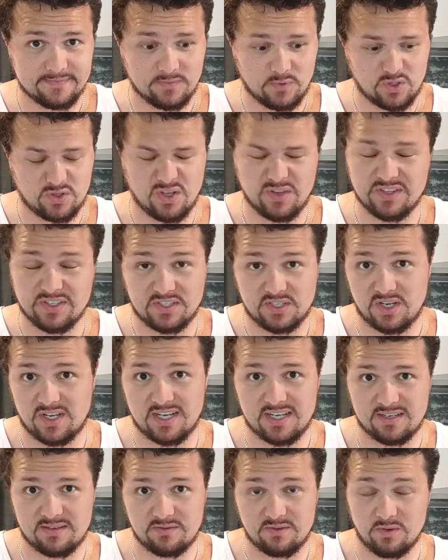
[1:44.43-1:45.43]
Well, not the
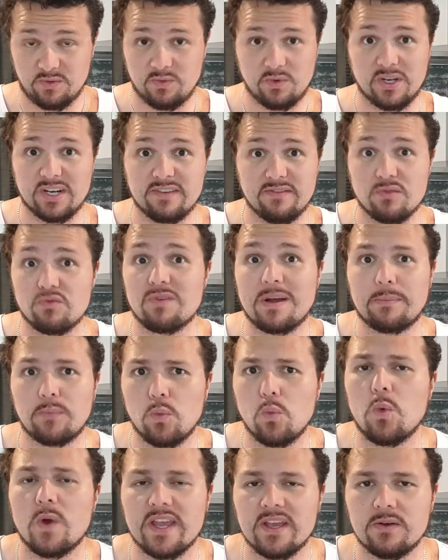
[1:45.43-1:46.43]
tire, or whatever
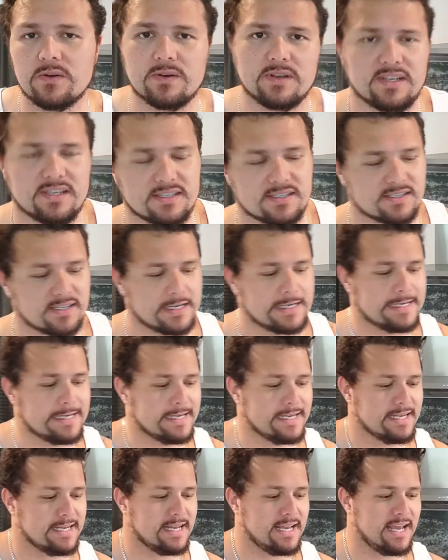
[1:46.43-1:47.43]
rubber wheel it is.
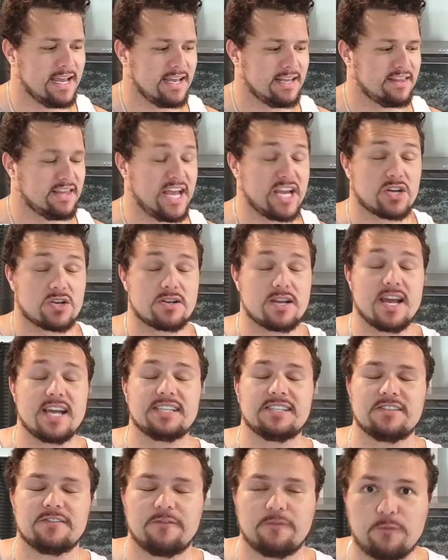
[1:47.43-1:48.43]
That
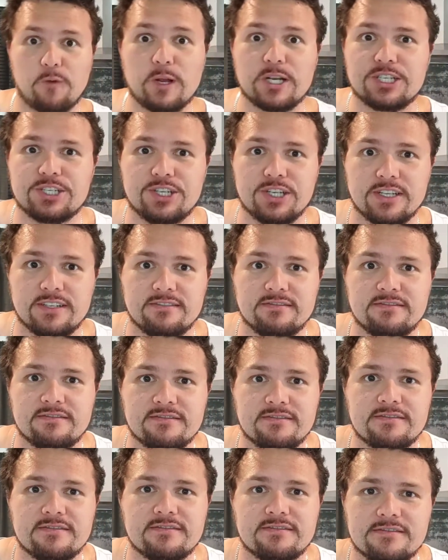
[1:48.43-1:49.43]
creates
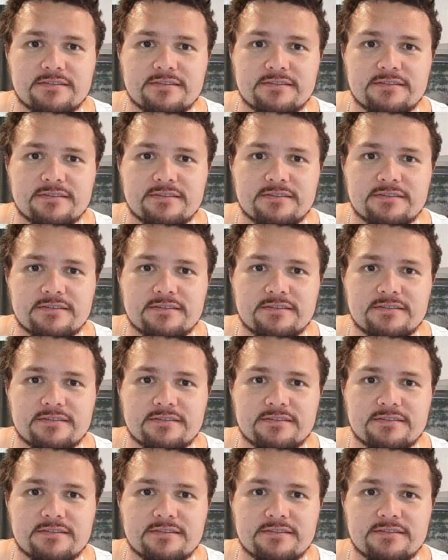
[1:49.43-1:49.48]
friction.